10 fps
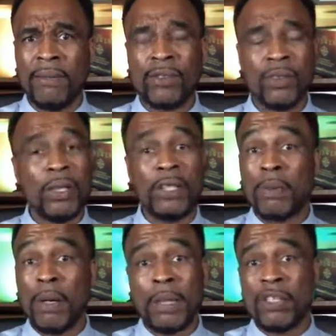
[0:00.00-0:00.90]
So he
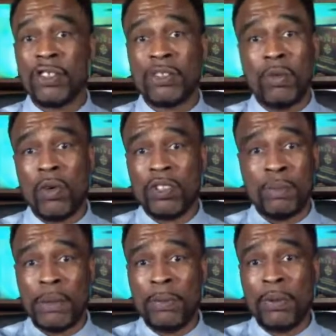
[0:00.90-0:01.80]
probably had the
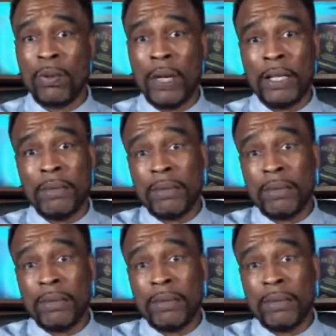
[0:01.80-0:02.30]
smartest people around him.